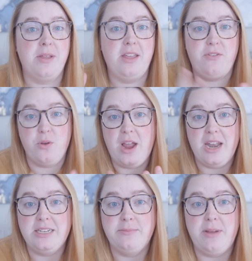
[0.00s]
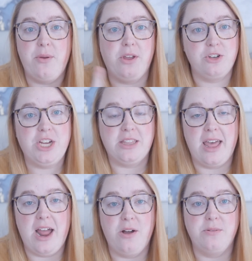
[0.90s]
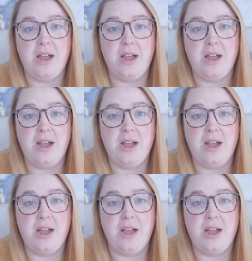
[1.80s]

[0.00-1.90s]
If you are heading to Maui, go check that out.